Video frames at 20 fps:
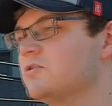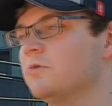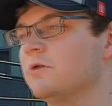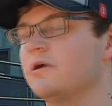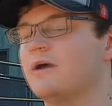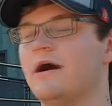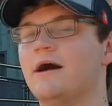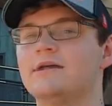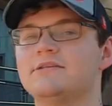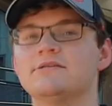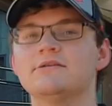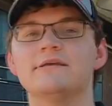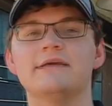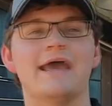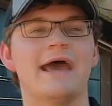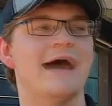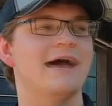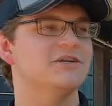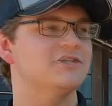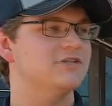we're constantly
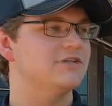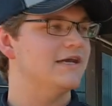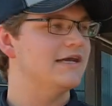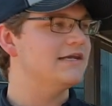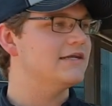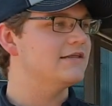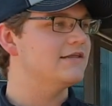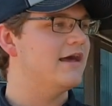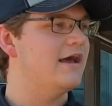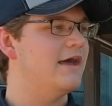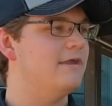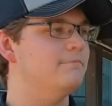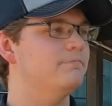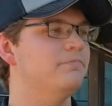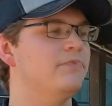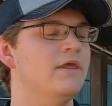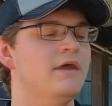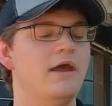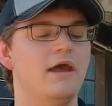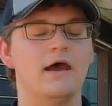agitating that,
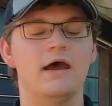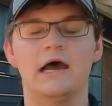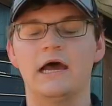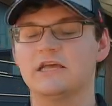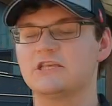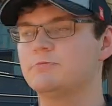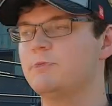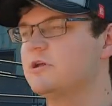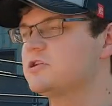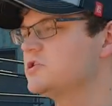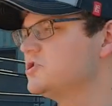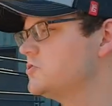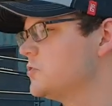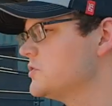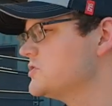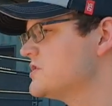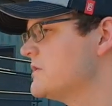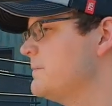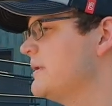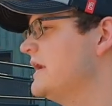especially
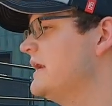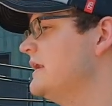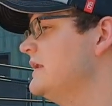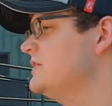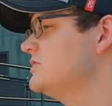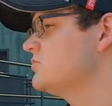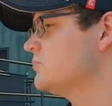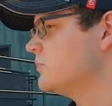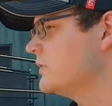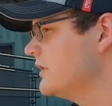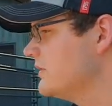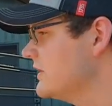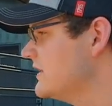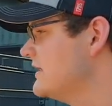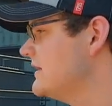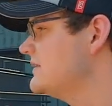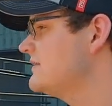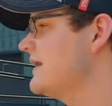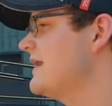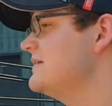towards the beginning, to really
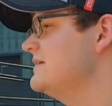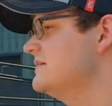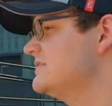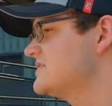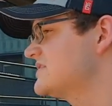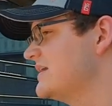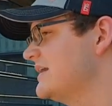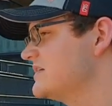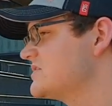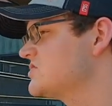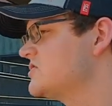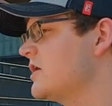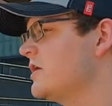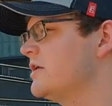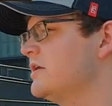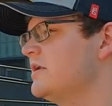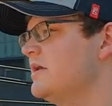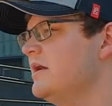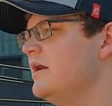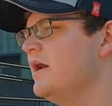get that yeast
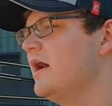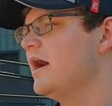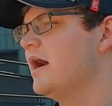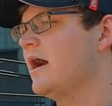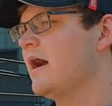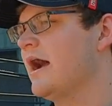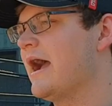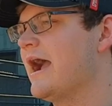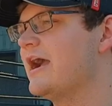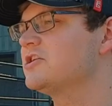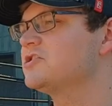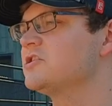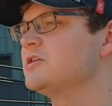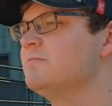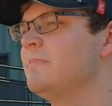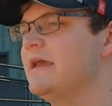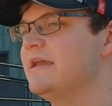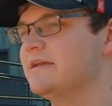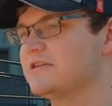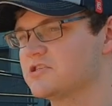kick-started, actually
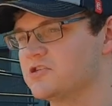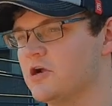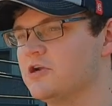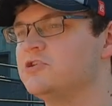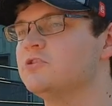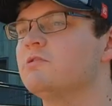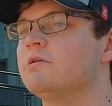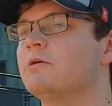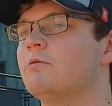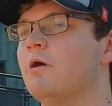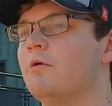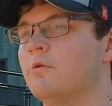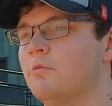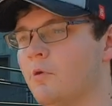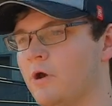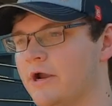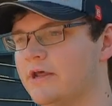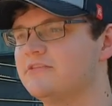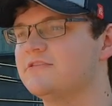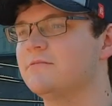make it start doing what we
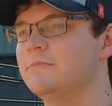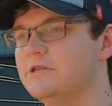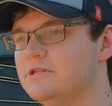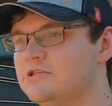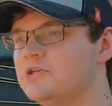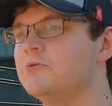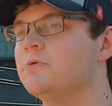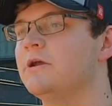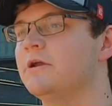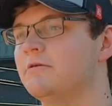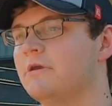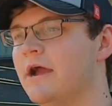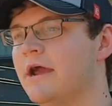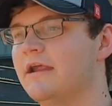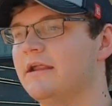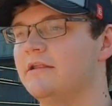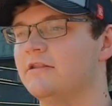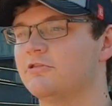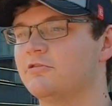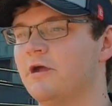want it to be doing, right?
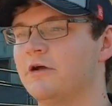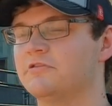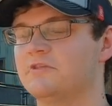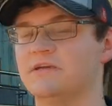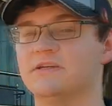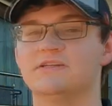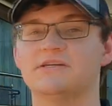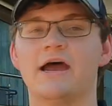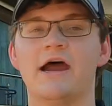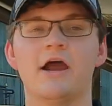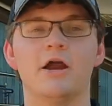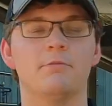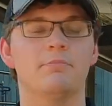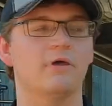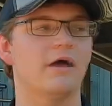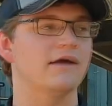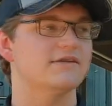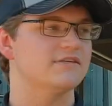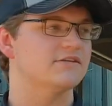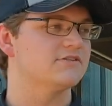And throughout the entire
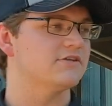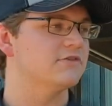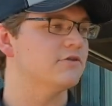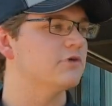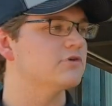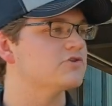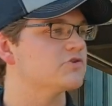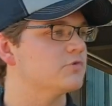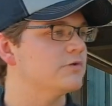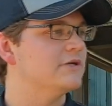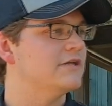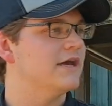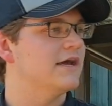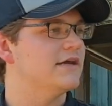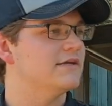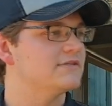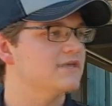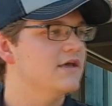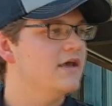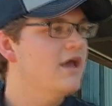process of those 3
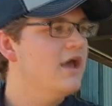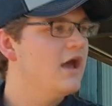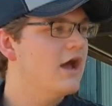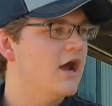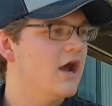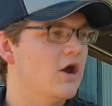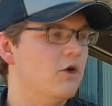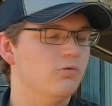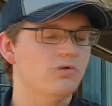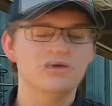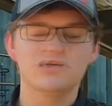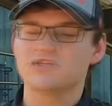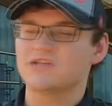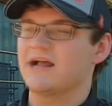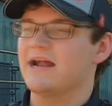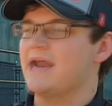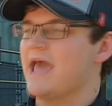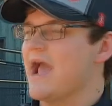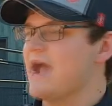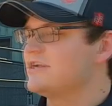days, we're just
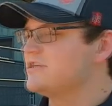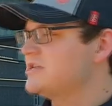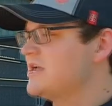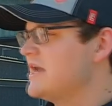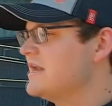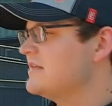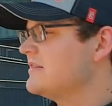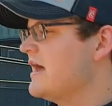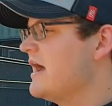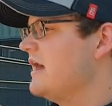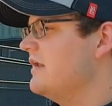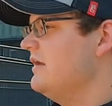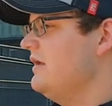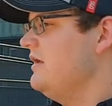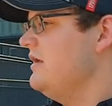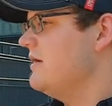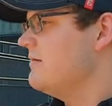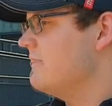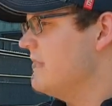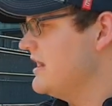kind of agitating that,
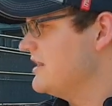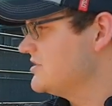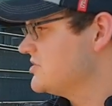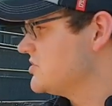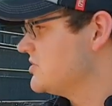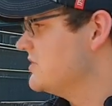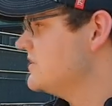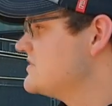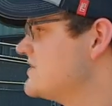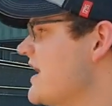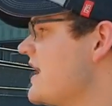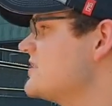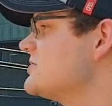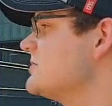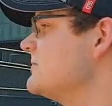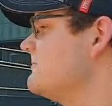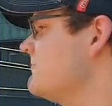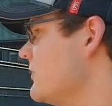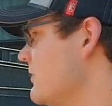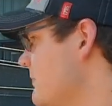making sure it's actually
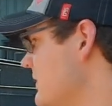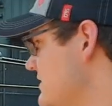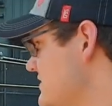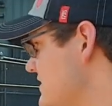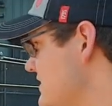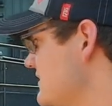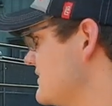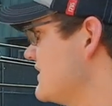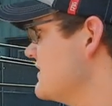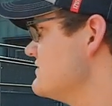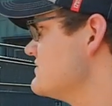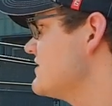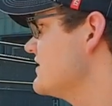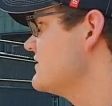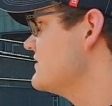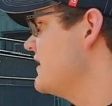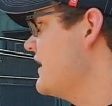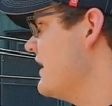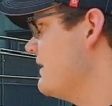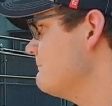fermenting, things like
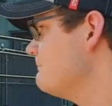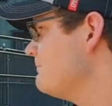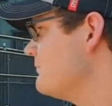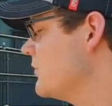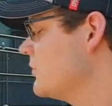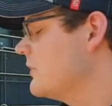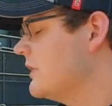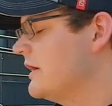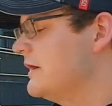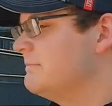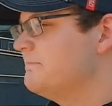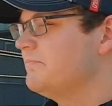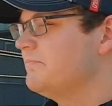that, okay?